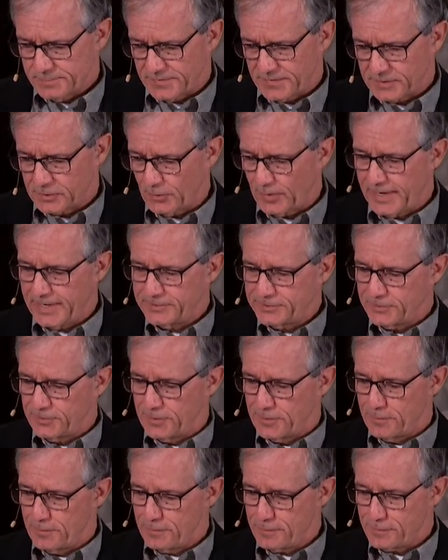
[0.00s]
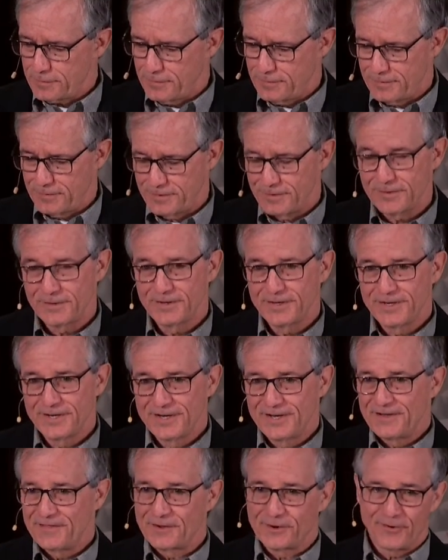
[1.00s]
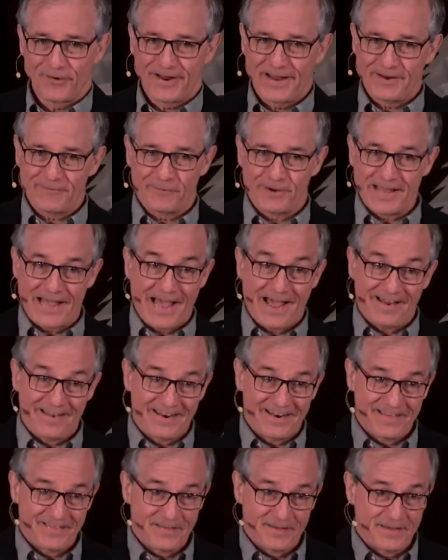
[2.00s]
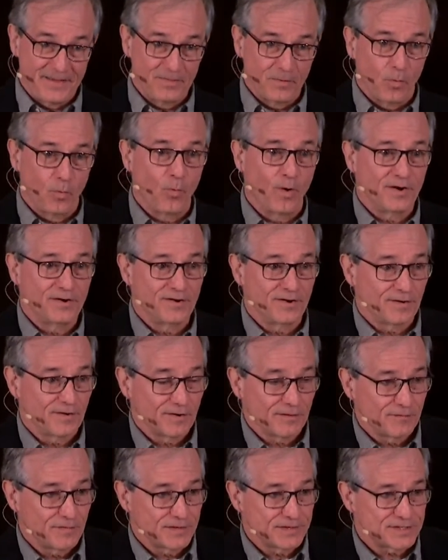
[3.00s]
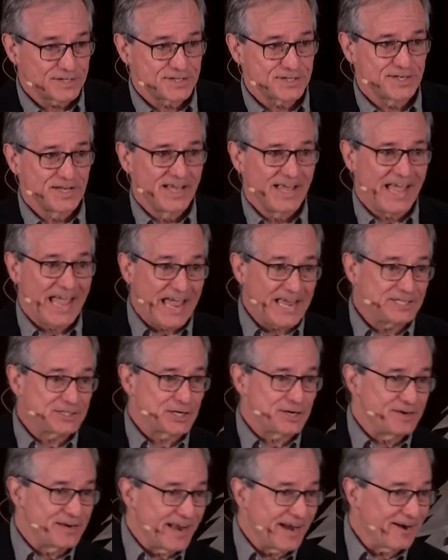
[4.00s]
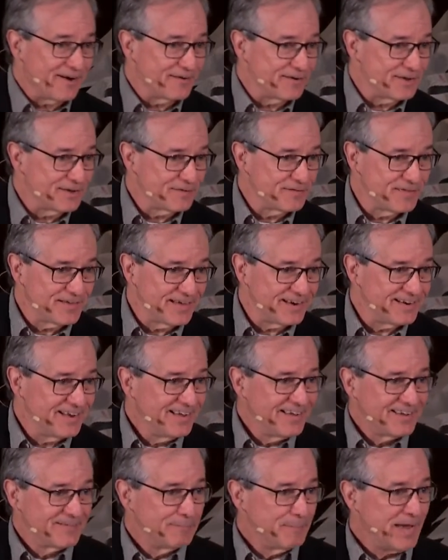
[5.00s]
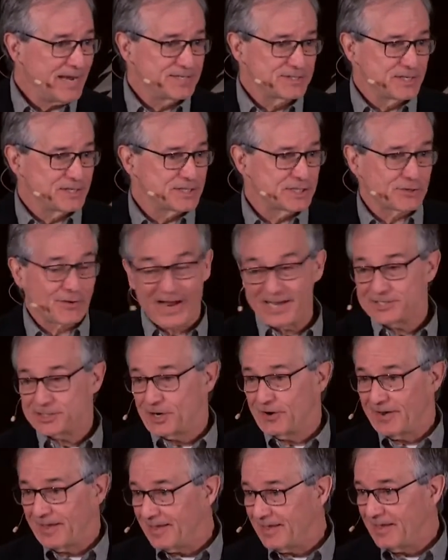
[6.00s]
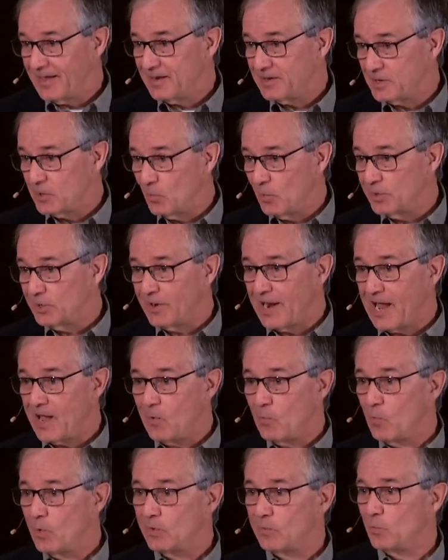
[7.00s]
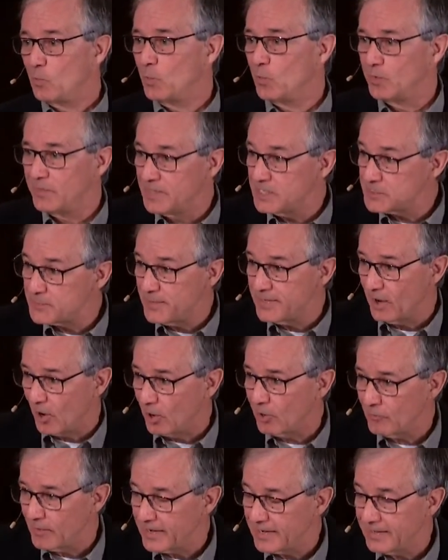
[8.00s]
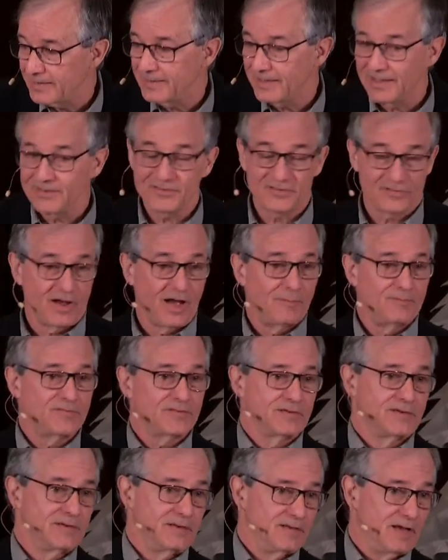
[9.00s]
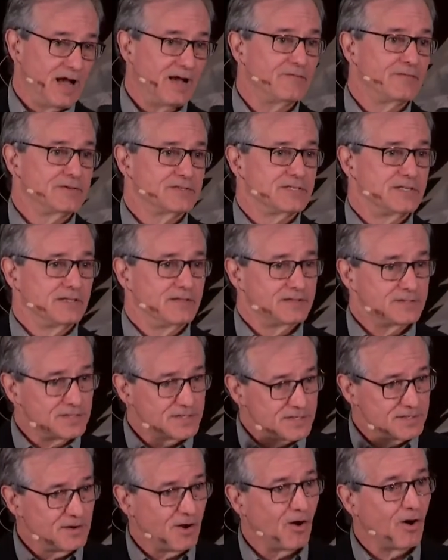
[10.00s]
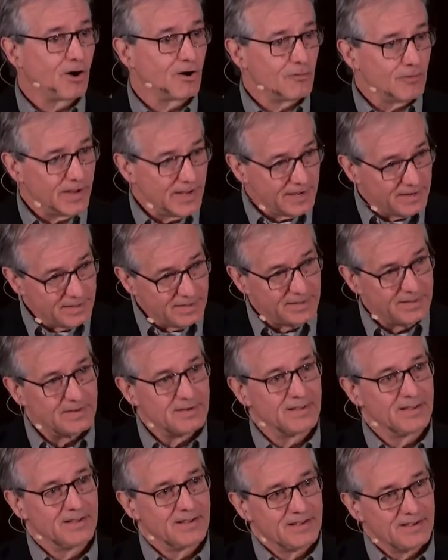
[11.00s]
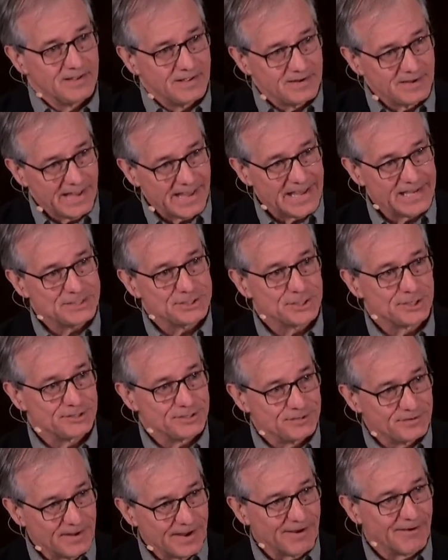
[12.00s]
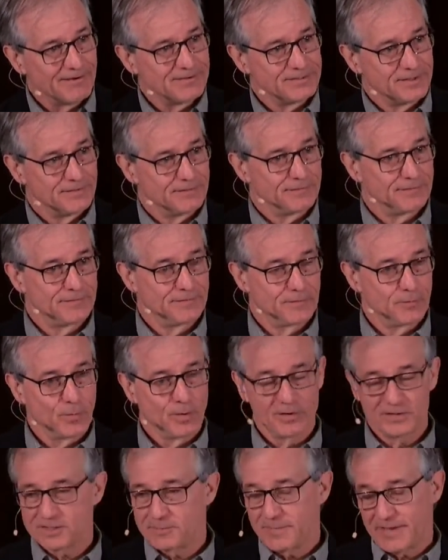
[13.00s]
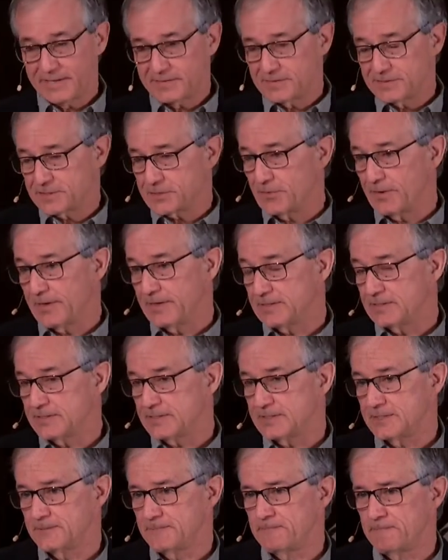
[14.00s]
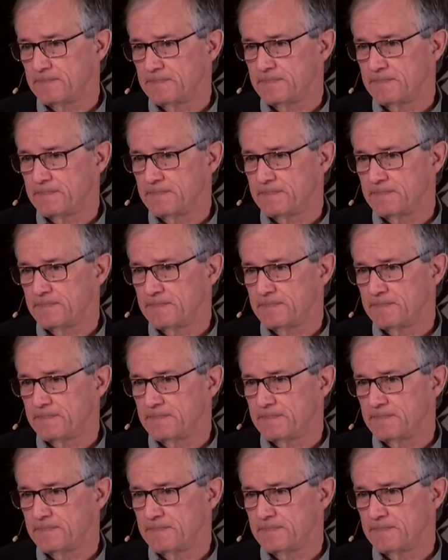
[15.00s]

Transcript: But the great truth, the great reality, and the wonder of this ancient narrative that makes us scratch our head and you wonder, how would this be R-rated? Yes, obviously, this is an R-rated ancient narrative were to make the screens.